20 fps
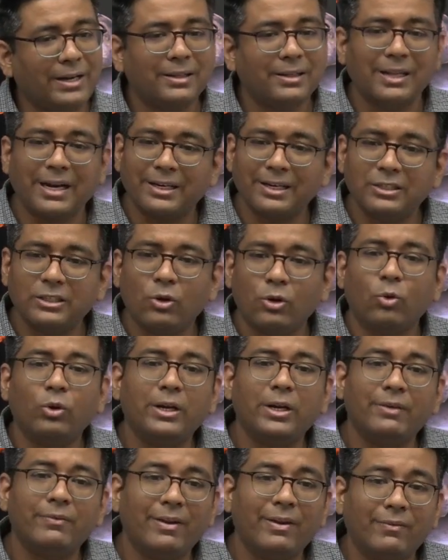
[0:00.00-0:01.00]
That is the only
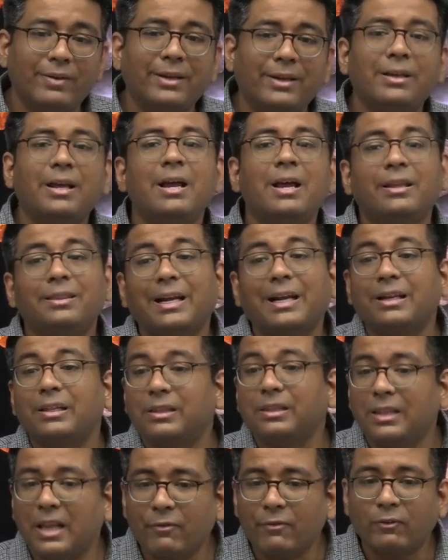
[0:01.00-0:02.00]
wavelength that is
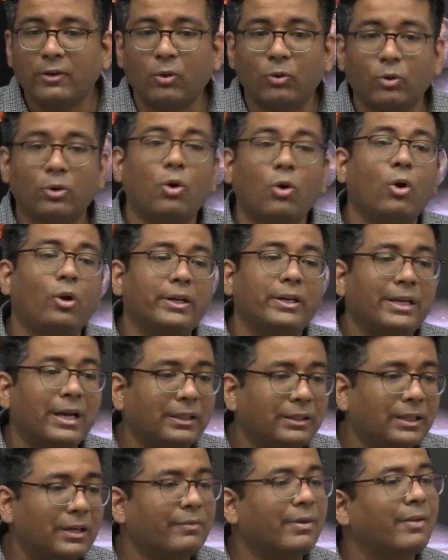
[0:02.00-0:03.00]
left out. All the other
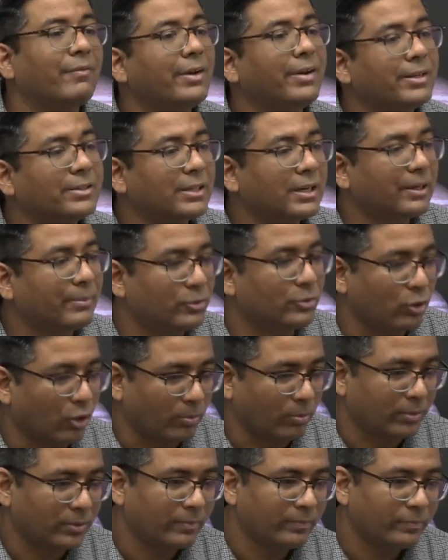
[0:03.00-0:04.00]
wavelengths are absorbed.
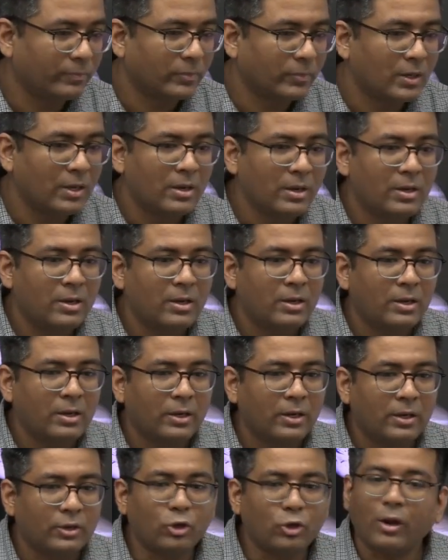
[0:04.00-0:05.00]

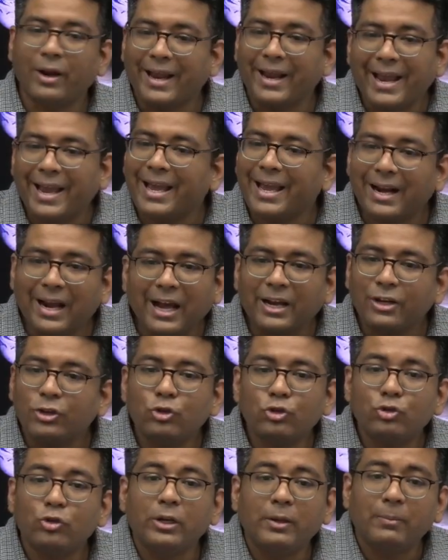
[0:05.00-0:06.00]
Your hair are
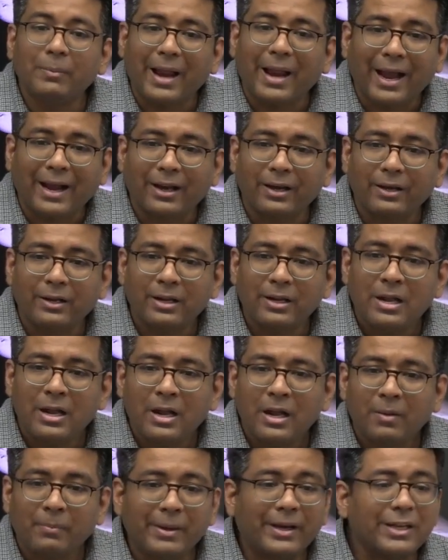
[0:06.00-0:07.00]
usually black
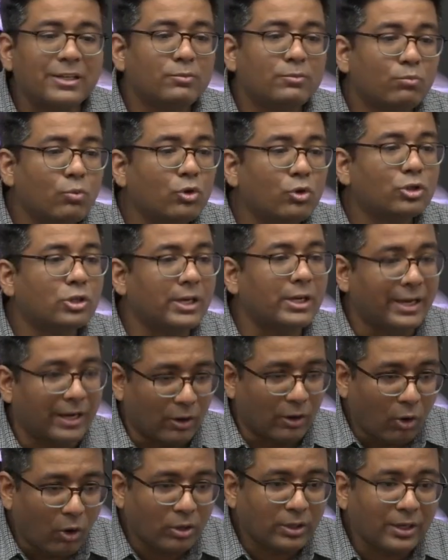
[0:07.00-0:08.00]
because mostly
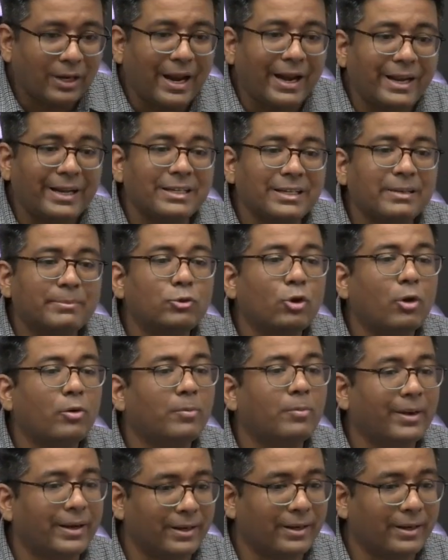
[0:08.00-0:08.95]
all the light is absorbed by it.